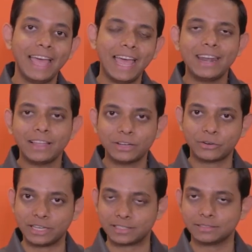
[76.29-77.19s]
Another
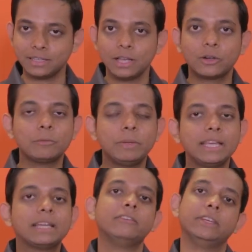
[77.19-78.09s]
reason could be
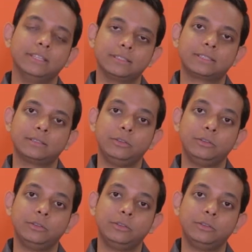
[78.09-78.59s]
convenience.